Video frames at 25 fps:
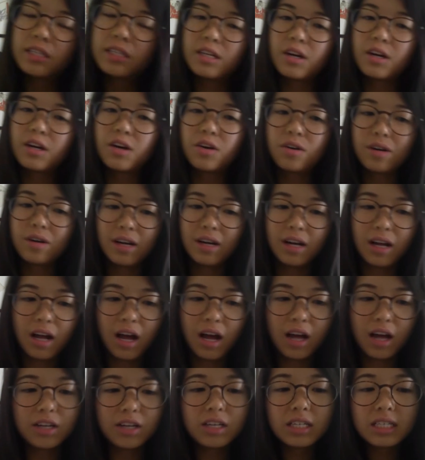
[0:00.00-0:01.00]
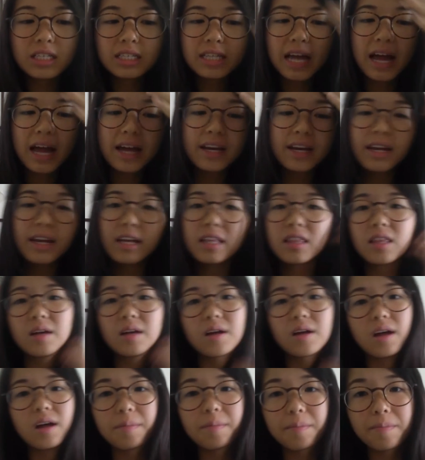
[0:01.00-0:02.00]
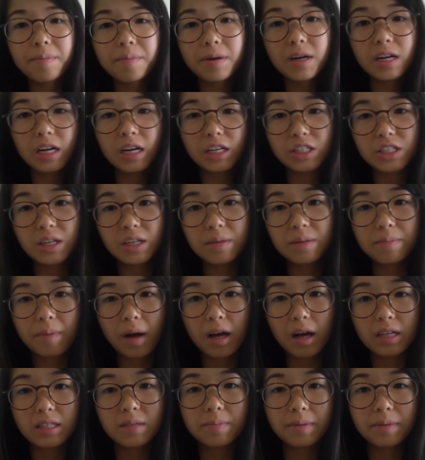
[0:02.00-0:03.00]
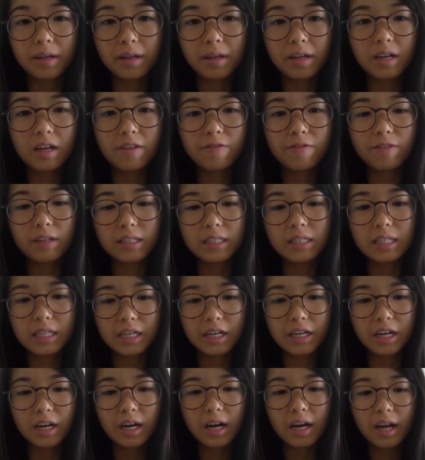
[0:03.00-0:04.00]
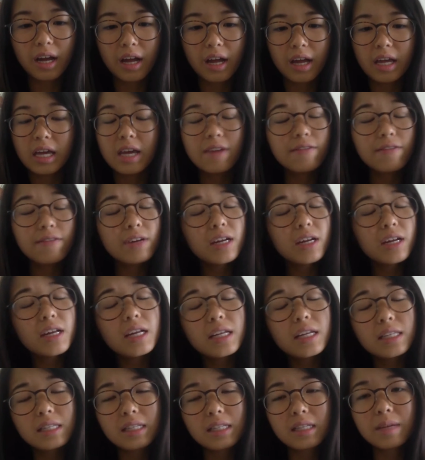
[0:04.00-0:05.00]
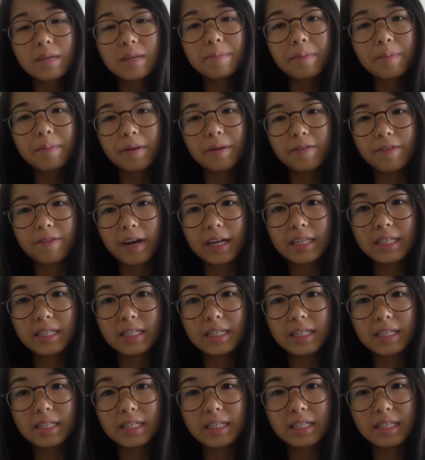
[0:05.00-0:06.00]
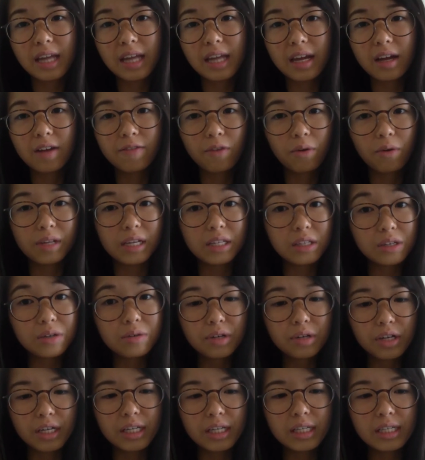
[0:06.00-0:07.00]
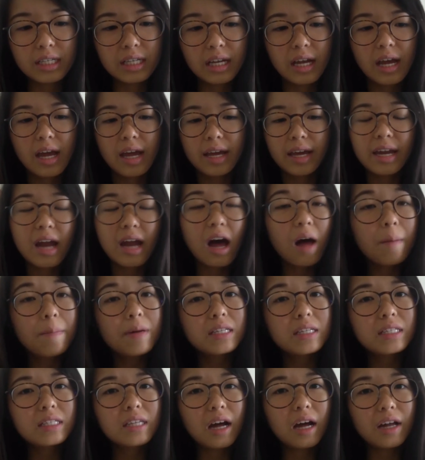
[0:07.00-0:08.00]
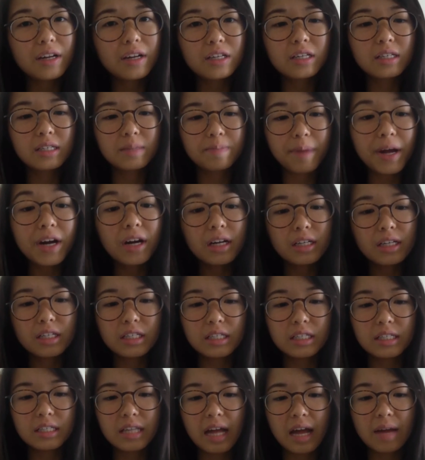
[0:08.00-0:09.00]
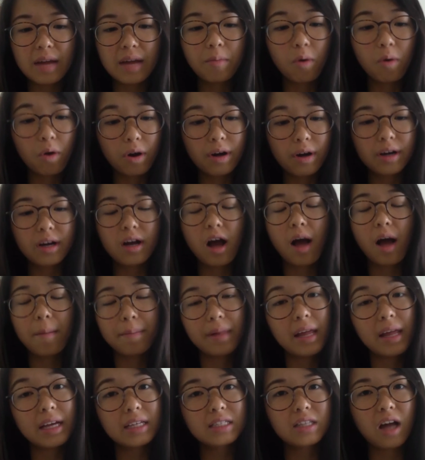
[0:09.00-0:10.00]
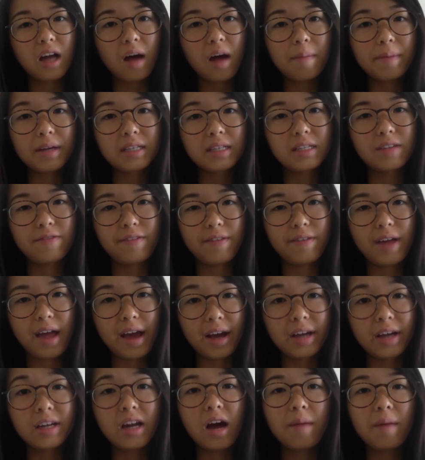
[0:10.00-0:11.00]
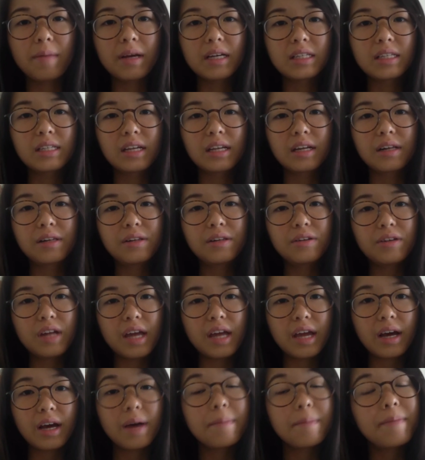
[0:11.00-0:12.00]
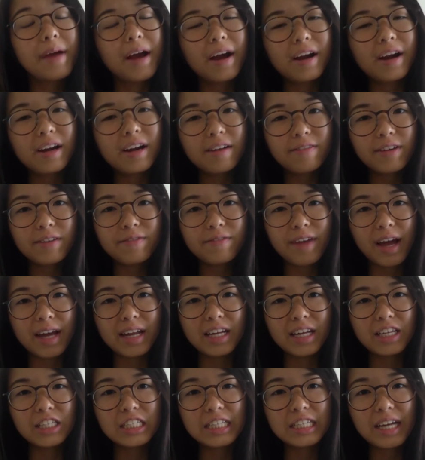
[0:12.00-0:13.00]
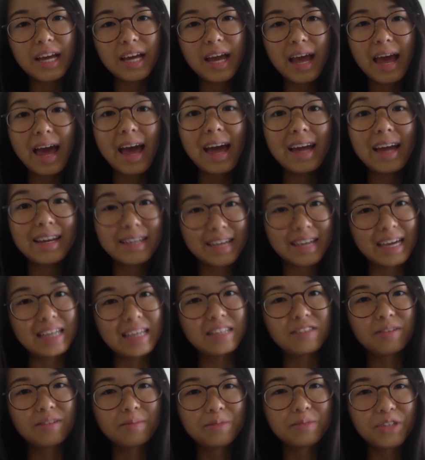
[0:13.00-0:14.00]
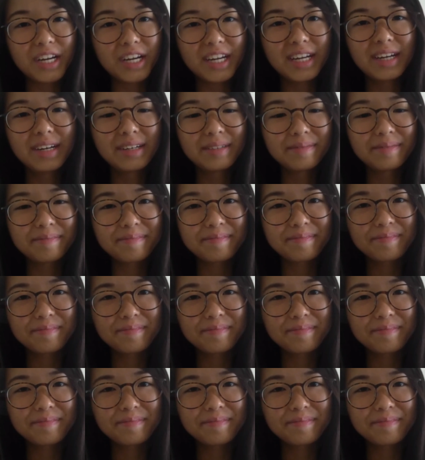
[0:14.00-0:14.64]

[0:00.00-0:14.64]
So understanding the production possibility frontier, even in its simplified state of only two goods, can help us better understand more complex topics of economics, including comparative advantage and gains from trade.